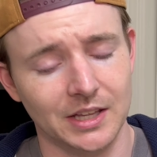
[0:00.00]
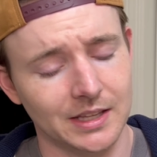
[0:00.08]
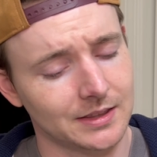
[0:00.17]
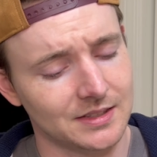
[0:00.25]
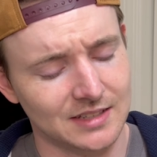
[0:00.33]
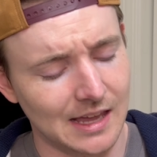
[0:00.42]
I
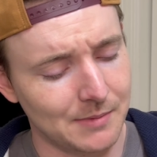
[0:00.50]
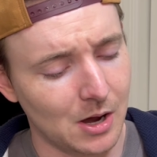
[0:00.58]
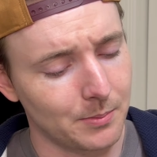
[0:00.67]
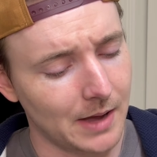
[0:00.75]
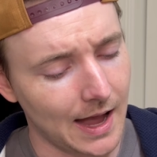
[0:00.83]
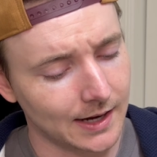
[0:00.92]
think this came
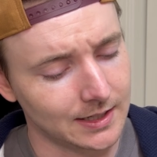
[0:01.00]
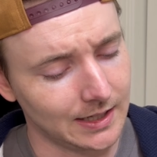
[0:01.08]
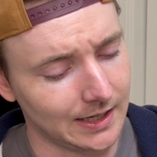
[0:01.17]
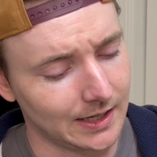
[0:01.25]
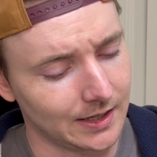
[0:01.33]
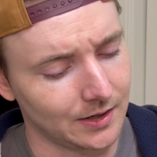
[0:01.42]
out back
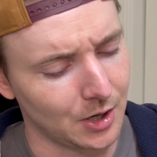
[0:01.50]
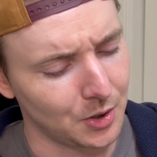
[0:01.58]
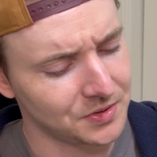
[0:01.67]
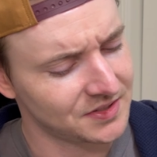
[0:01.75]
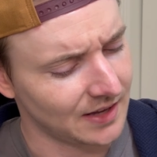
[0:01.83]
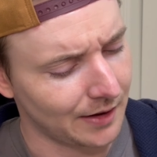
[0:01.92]
in
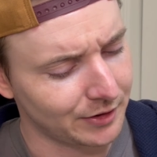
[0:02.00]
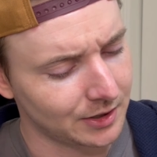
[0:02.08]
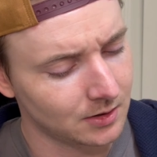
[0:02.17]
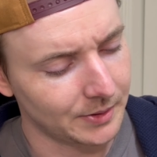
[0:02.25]
07,